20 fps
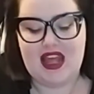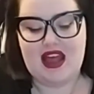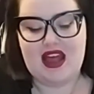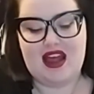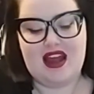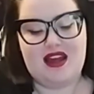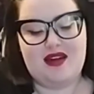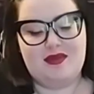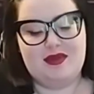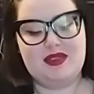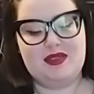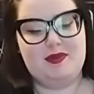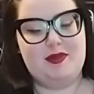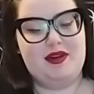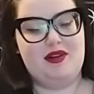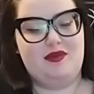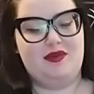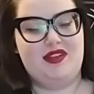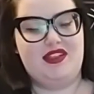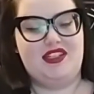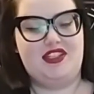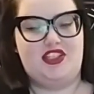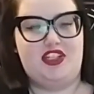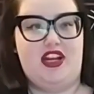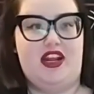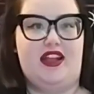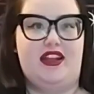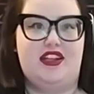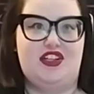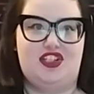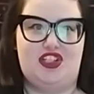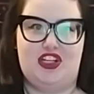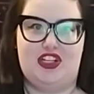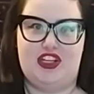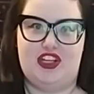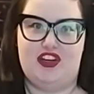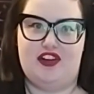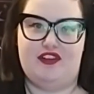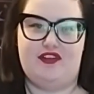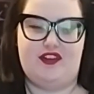It's been a really challenging
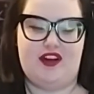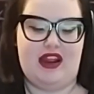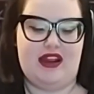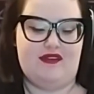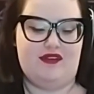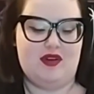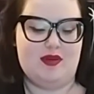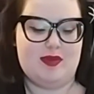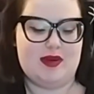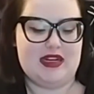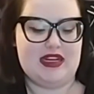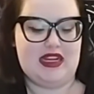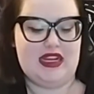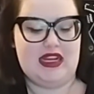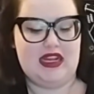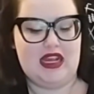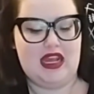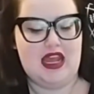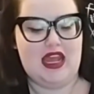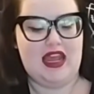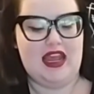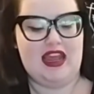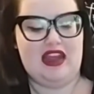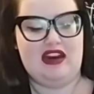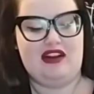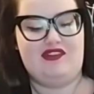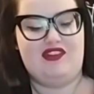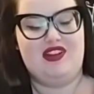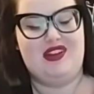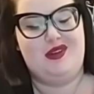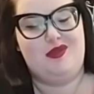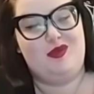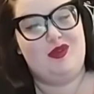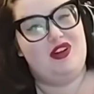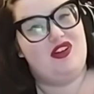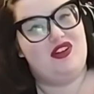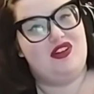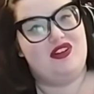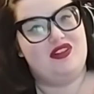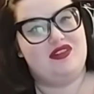year for everybody, and I feel like we
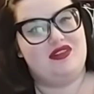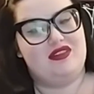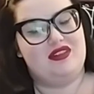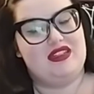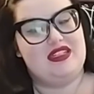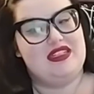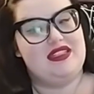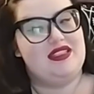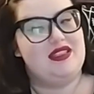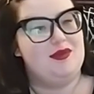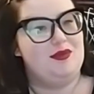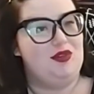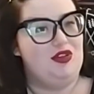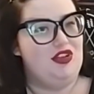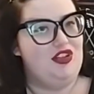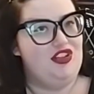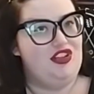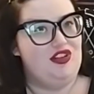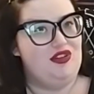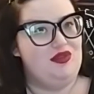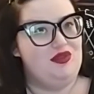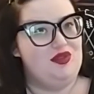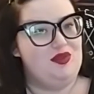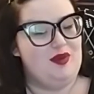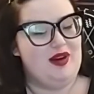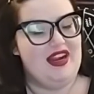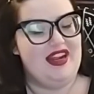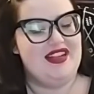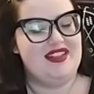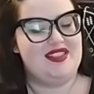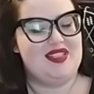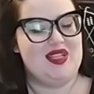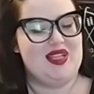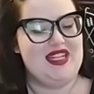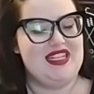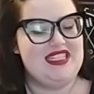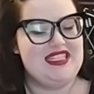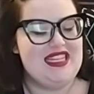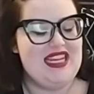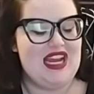all need some good news, right? So
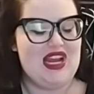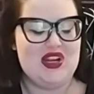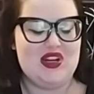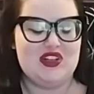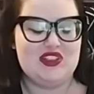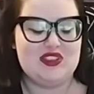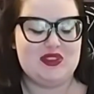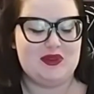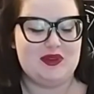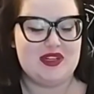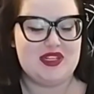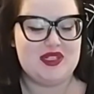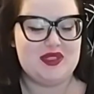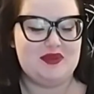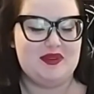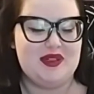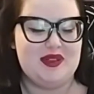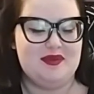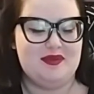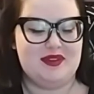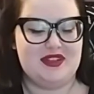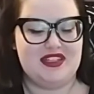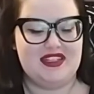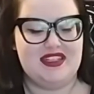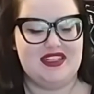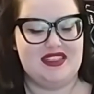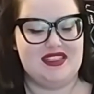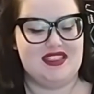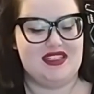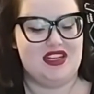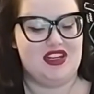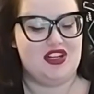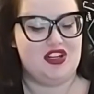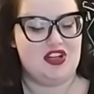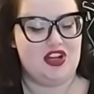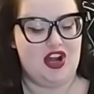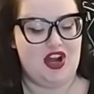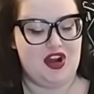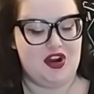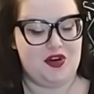let's see how your 2021 is going to
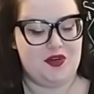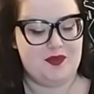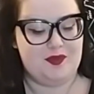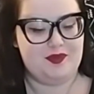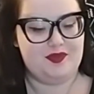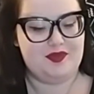go.